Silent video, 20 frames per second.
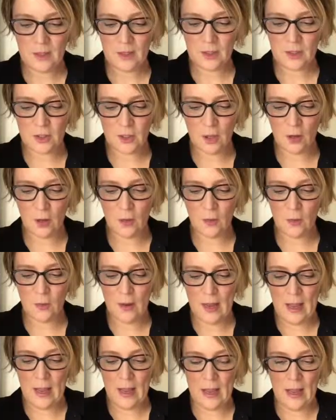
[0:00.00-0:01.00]

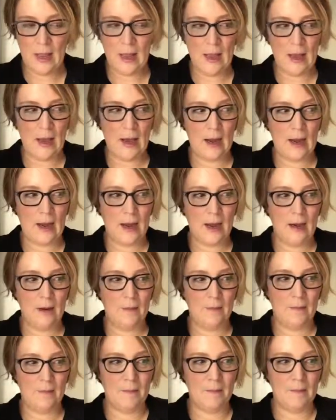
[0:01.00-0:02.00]
So
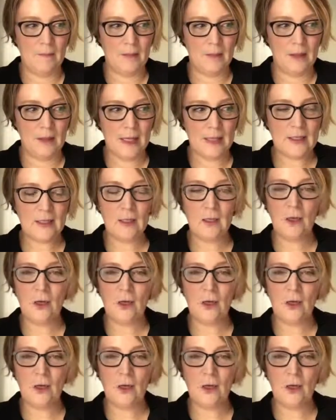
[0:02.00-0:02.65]
let's